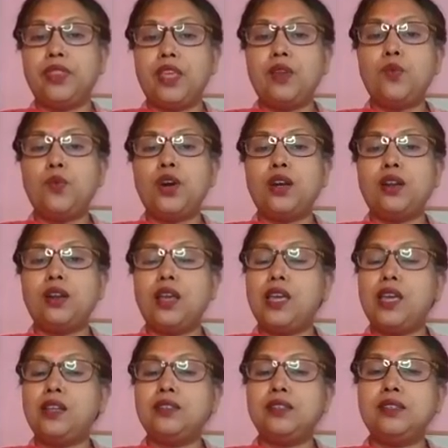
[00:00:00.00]
Then what
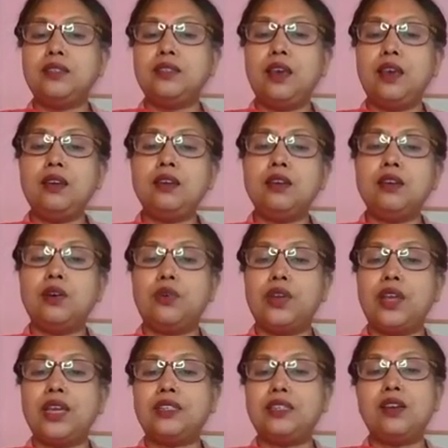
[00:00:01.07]
else is there?
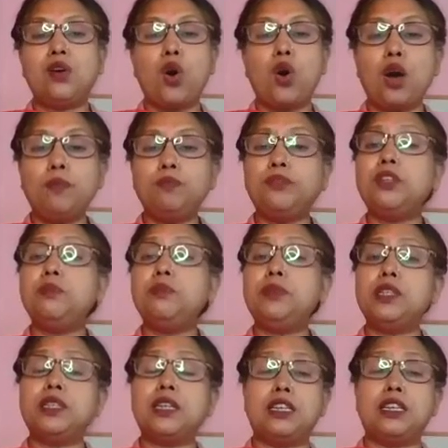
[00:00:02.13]
Creating
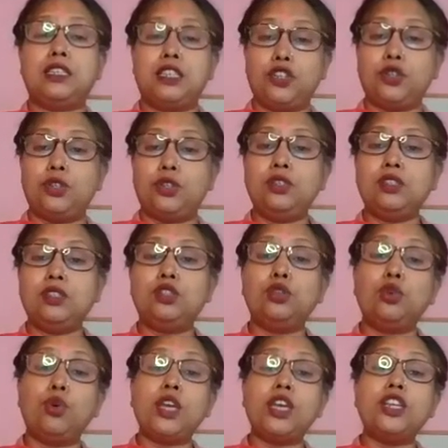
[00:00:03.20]
optimal conditions
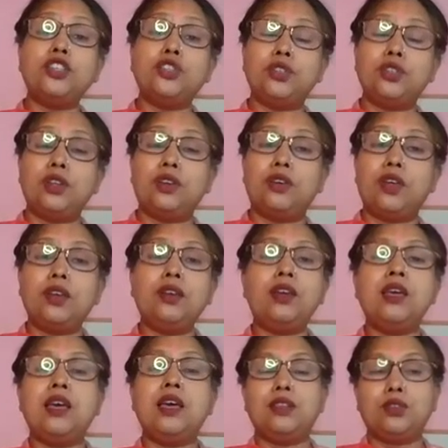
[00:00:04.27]
through engineering
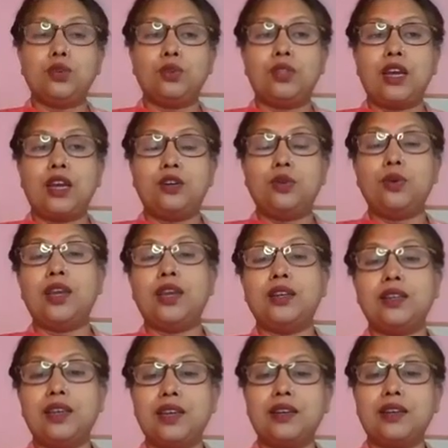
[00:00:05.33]
so that to get
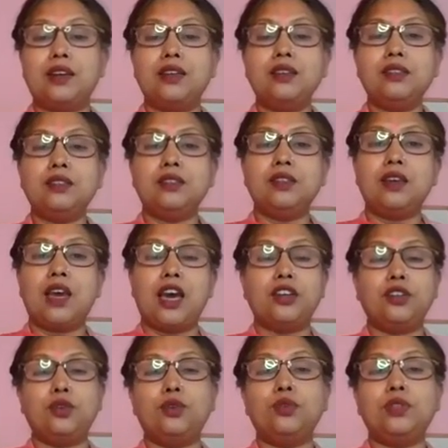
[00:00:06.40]
catalyst.
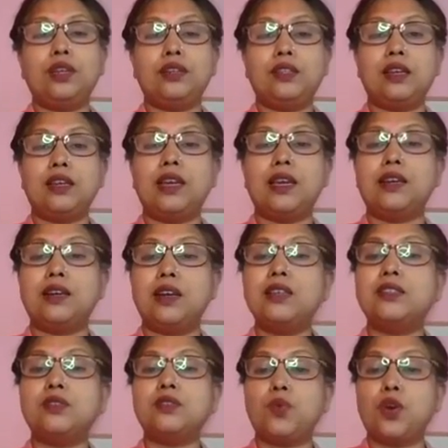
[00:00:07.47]
And you know that the
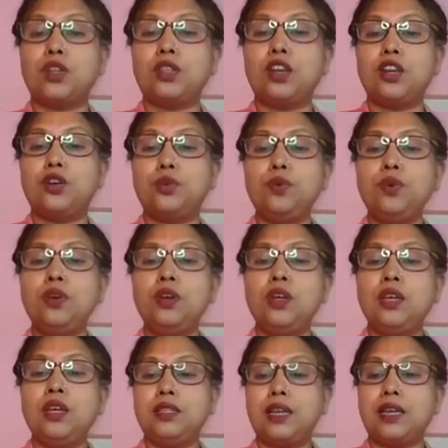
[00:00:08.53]
catalyst, what they do,
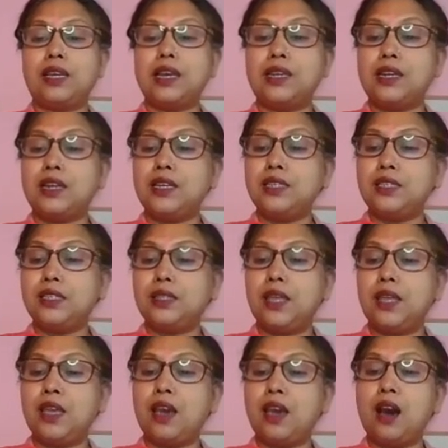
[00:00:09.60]
the catalyst,
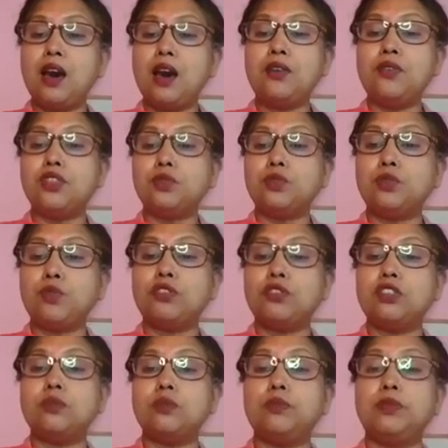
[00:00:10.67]
they are
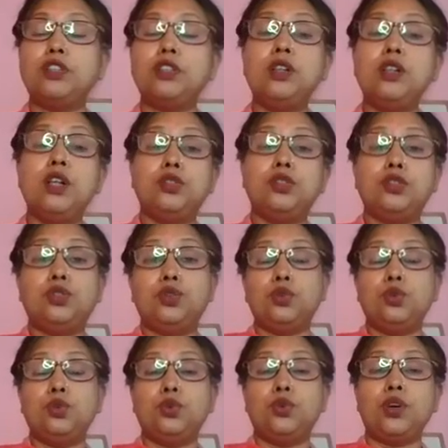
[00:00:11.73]
responsible
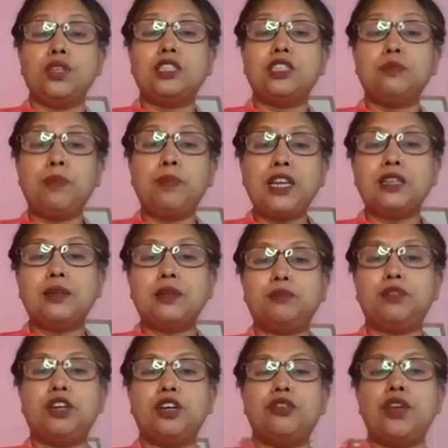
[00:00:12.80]
to speed up
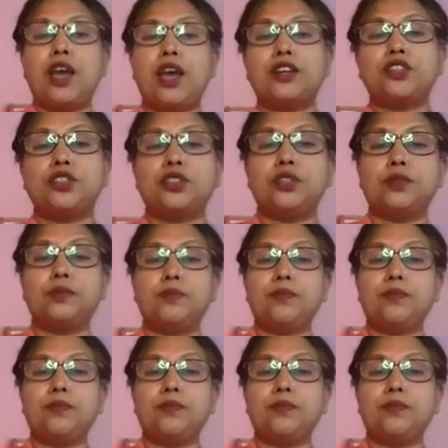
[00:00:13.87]
the reaction.